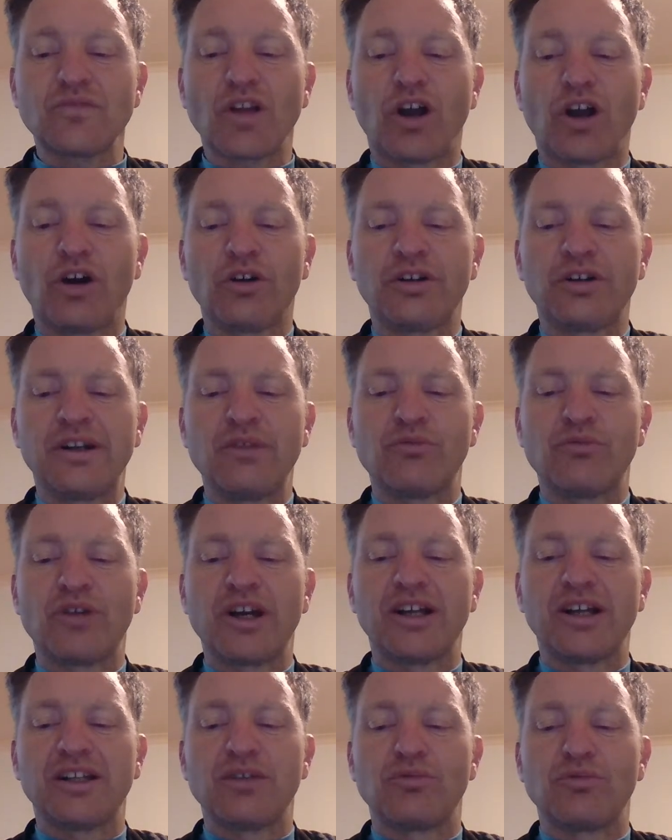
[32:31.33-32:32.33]
Only
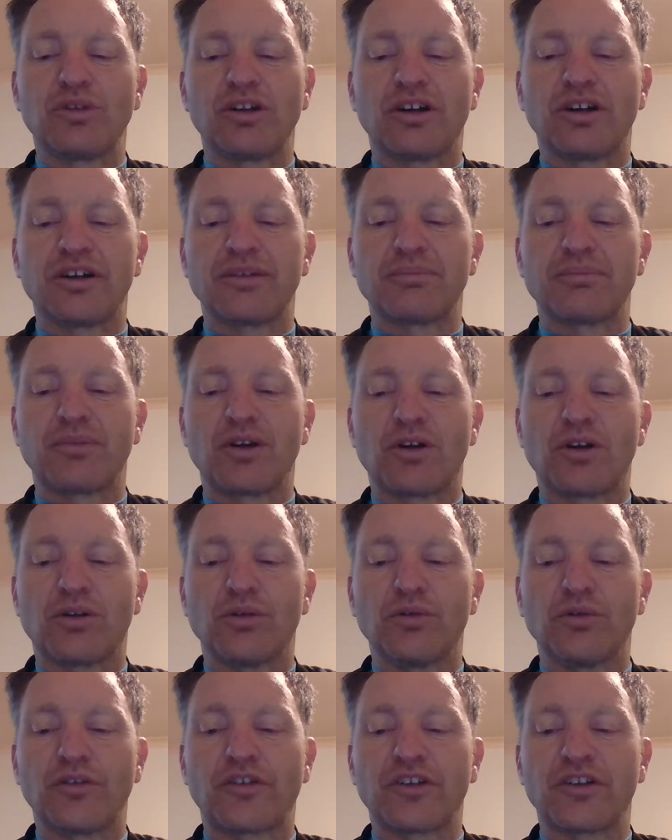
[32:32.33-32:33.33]
rarely will I
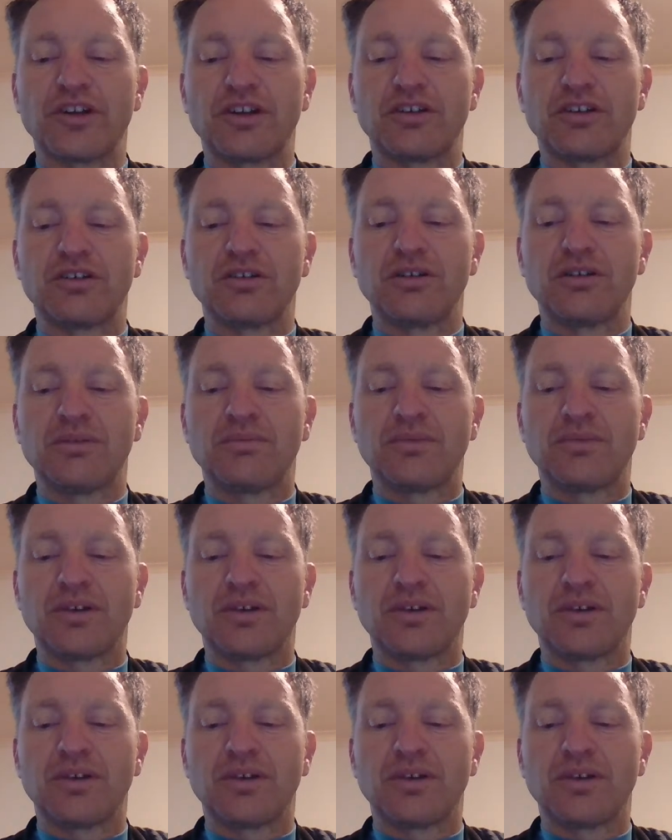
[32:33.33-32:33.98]
call CQ.